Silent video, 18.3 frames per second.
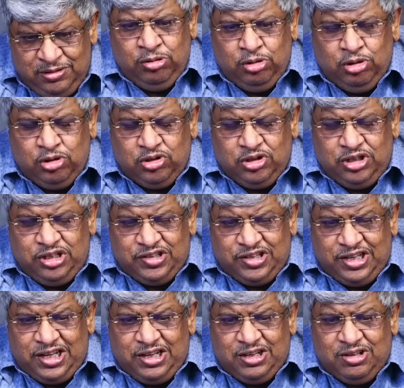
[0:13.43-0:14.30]
Those
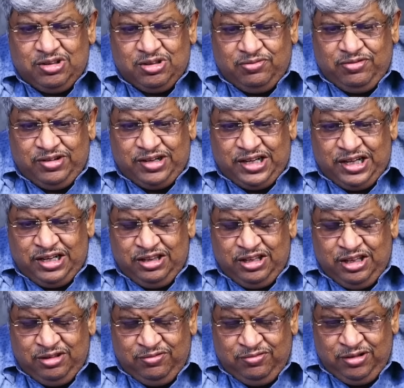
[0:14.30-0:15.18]
desirous of
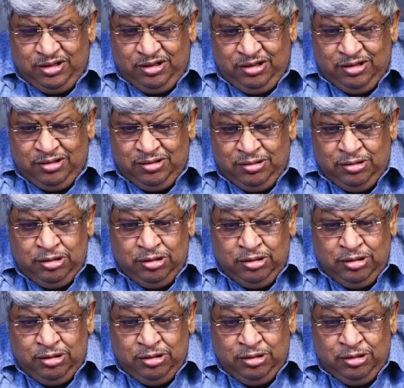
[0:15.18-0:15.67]
attend the event,